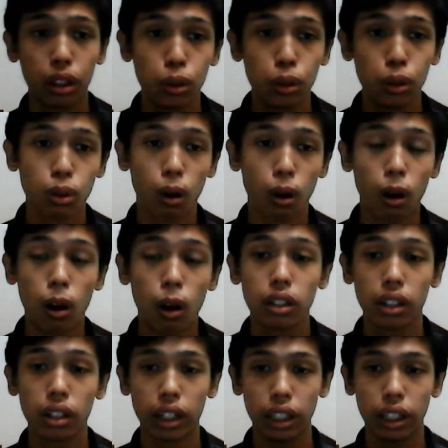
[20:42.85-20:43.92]
use all
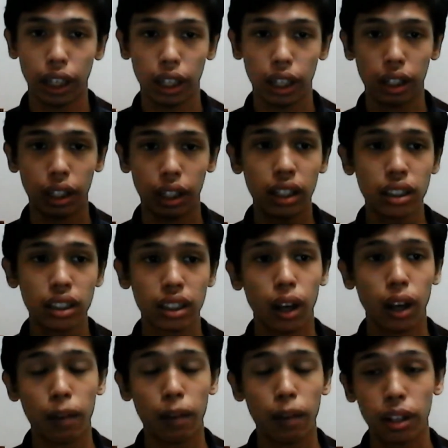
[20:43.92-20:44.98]
the retained earnings
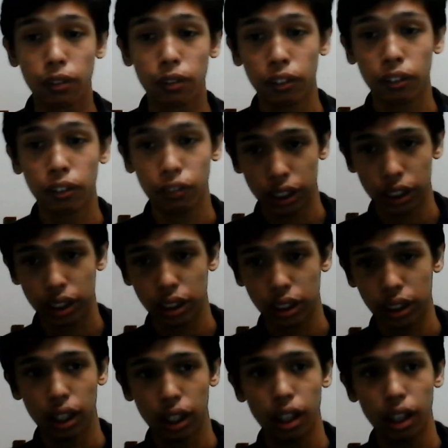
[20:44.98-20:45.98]
available first